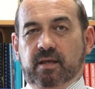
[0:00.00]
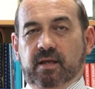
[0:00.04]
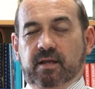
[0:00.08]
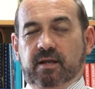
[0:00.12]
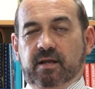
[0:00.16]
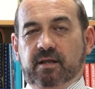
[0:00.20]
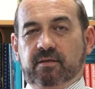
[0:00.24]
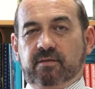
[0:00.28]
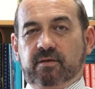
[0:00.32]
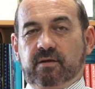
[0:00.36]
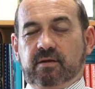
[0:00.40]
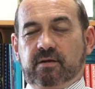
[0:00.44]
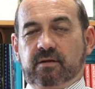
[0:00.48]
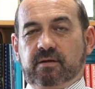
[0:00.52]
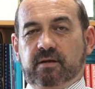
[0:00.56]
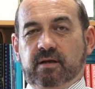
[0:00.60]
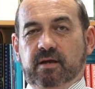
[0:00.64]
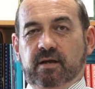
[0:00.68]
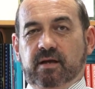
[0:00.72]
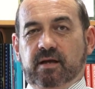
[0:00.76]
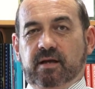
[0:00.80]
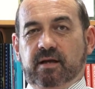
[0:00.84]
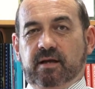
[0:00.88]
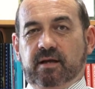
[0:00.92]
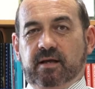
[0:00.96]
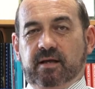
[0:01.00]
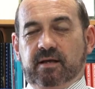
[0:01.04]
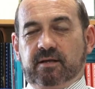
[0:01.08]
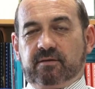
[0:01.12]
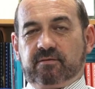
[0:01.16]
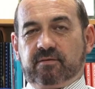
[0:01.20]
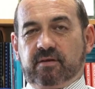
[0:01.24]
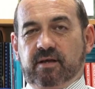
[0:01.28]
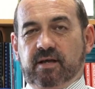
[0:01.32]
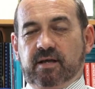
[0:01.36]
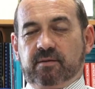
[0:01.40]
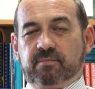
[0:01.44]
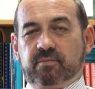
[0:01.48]
Another
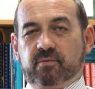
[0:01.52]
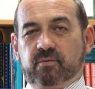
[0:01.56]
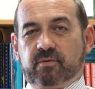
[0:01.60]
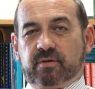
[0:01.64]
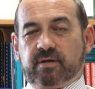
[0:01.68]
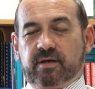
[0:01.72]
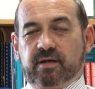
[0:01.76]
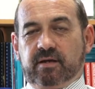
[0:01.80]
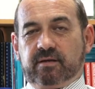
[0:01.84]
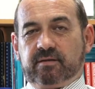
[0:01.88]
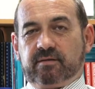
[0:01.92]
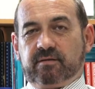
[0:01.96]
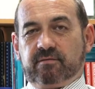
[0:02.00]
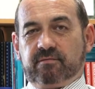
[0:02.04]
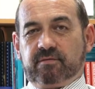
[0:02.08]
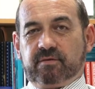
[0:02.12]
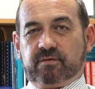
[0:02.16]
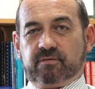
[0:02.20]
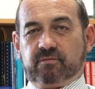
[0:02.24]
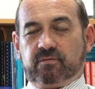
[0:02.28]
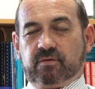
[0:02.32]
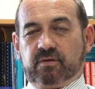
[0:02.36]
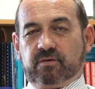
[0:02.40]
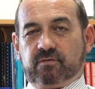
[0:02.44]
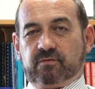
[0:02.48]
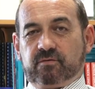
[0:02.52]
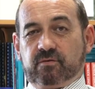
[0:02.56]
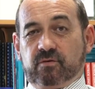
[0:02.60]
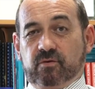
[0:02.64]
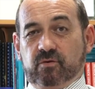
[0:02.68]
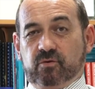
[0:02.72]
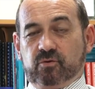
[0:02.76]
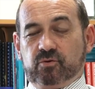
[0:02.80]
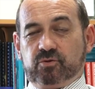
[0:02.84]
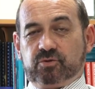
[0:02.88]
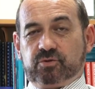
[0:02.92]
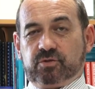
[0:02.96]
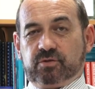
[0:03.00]
example case of is
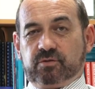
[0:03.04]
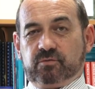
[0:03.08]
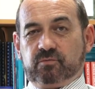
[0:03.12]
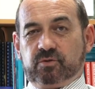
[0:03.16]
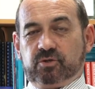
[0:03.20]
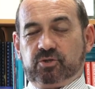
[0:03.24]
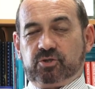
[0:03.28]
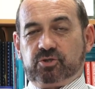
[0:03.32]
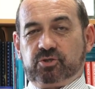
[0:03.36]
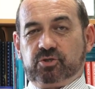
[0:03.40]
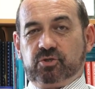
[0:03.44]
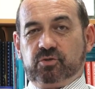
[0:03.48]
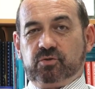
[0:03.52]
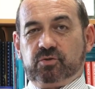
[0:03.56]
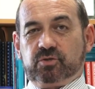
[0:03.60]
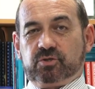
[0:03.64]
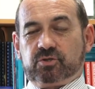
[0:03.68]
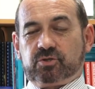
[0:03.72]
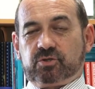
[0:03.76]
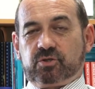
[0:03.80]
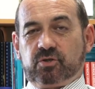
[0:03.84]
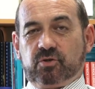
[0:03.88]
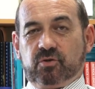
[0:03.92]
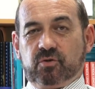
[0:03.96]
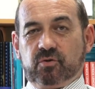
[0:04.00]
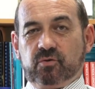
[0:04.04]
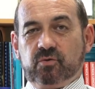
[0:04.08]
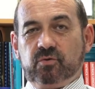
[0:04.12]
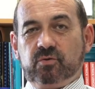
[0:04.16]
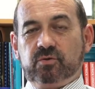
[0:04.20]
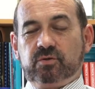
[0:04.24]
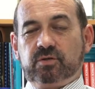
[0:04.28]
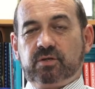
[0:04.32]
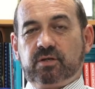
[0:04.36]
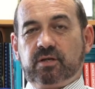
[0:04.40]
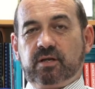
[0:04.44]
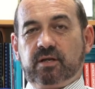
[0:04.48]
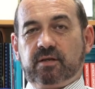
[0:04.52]
collusion, where students
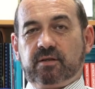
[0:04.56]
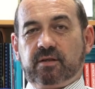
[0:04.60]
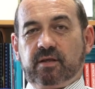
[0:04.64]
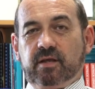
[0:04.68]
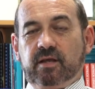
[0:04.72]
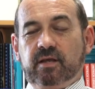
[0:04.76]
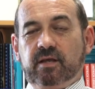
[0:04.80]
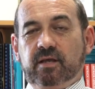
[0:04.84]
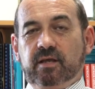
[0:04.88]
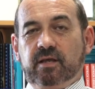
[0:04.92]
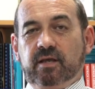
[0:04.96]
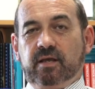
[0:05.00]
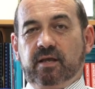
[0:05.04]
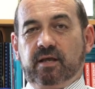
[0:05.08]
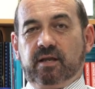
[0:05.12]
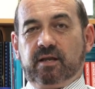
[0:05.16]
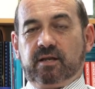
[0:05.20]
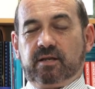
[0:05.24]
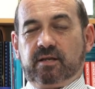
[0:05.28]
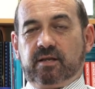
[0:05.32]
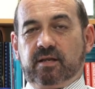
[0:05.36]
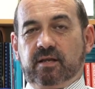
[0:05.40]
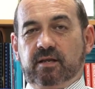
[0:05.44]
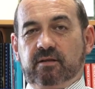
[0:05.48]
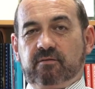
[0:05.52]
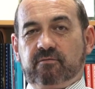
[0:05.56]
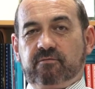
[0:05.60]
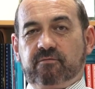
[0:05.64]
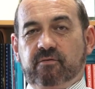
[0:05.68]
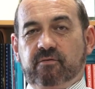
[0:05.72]
collude together and again